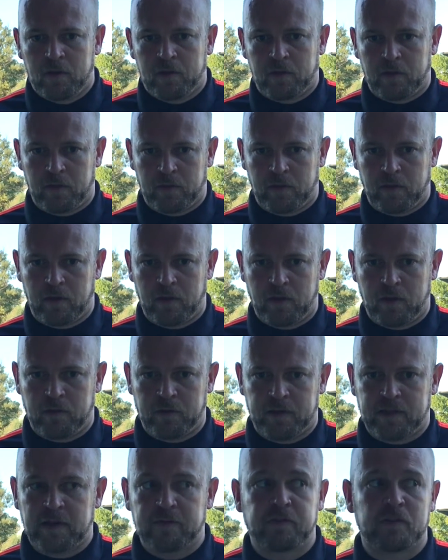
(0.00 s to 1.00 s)

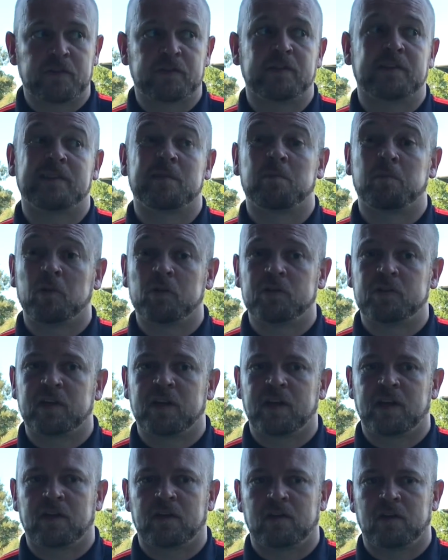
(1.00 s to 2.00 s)
the differences in
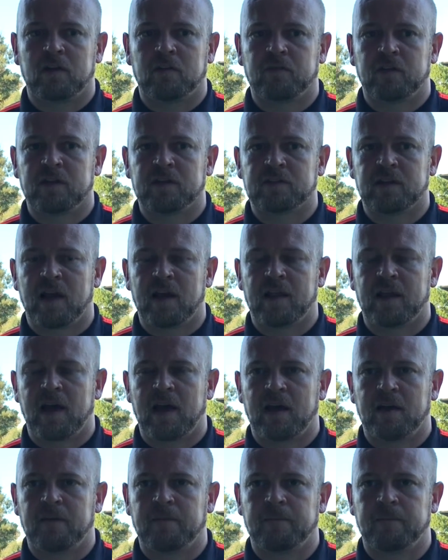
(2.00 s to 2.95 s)
budget and things like that.